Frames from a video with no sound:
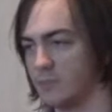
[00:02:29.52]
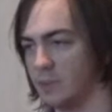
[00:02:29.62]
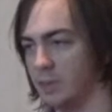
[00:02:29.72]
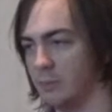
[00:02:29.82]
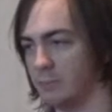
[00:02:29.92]

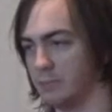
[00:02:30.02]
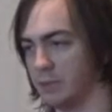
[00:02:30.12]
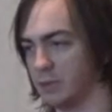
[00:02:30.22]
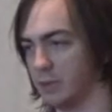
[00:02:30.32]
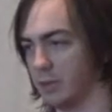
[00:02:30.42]
Yep, I'm
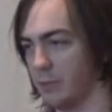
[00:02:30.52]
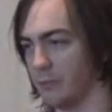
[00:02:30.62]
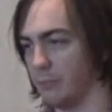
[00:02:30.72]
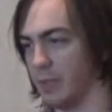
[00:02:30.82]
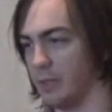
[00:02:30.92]
just gonna go with
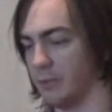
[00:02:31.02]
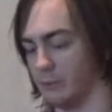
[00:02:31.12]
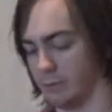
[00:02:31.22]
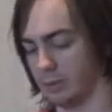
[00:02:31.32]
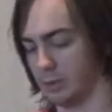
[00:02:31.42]
Rio.
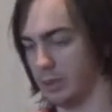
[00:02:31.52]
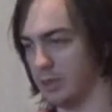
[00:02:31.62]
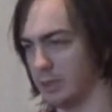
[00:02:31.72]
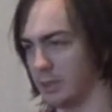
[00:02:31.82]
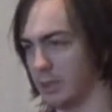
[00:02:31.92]

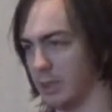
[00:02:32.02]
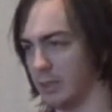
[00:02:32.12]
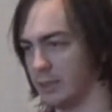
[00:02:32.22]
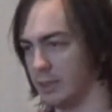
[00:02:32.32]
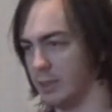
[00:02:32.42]

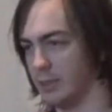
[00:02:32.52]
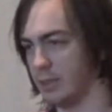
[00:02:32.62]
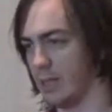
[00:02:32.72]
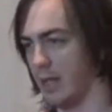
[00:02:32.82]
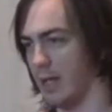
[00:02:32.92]
Select to get,
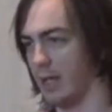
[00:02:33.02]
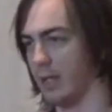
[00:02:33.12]
yeah.